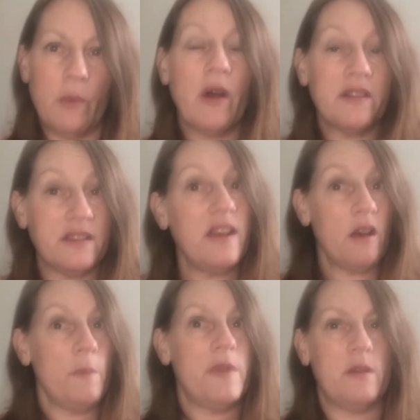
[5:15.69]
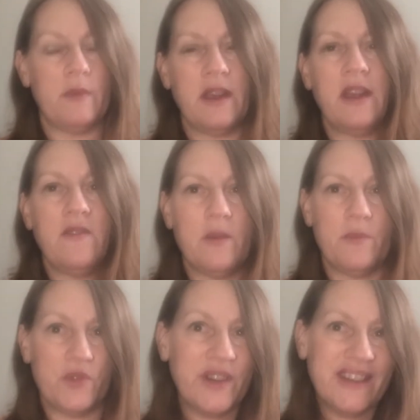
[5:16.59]
We want to help them and give
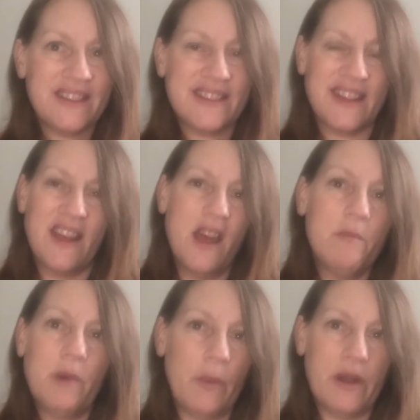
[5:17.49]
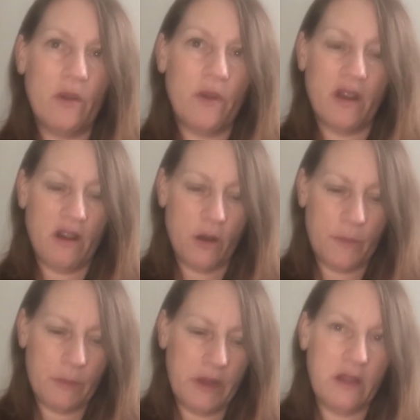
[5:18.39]
them treats, but we don't want to harm
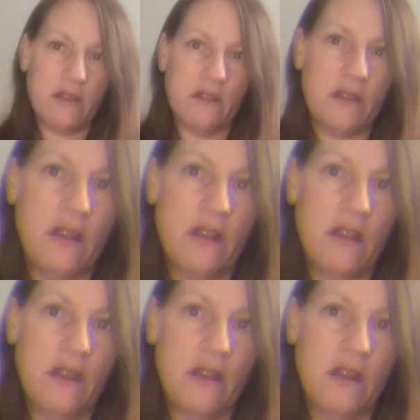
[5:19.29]
them either.